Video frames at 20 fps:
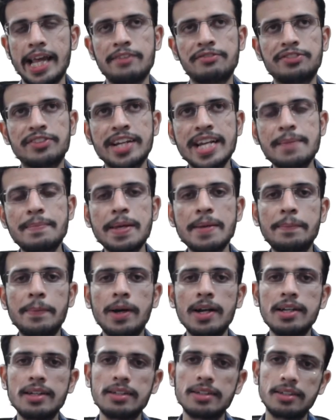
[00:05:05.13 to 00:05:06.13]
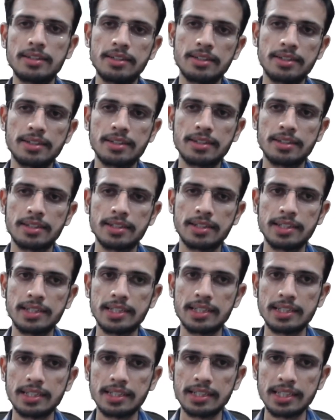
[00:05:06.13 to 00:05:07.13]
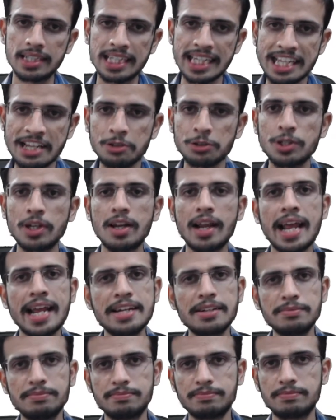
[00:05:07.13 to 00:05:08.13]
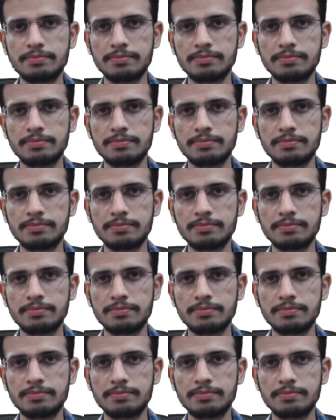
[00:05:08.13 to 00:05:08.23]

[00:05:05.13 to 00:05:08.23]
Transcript: If 3 people leave the line,